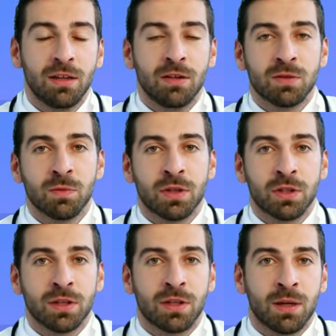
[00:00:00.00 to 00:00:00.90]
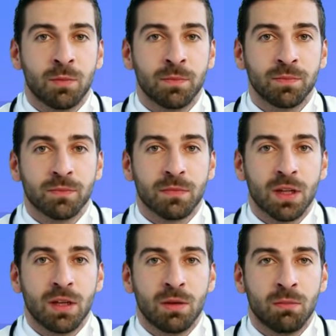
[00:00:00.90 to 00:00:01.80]
food, especially
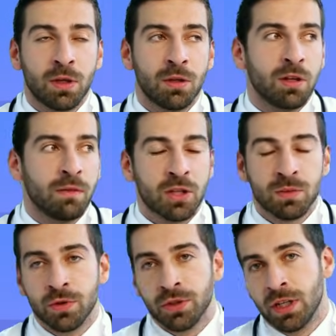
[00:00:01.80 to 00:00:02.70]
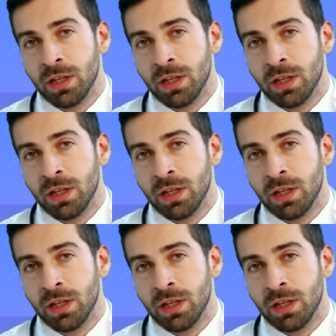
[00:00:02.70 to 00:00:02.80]
carbohydrates,